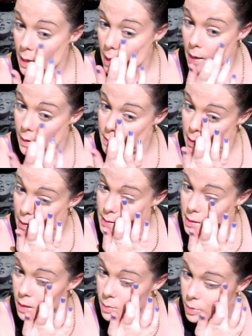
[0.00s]
and yes,
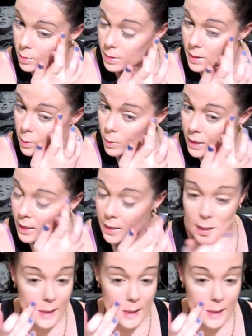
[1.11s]
I'm probably aware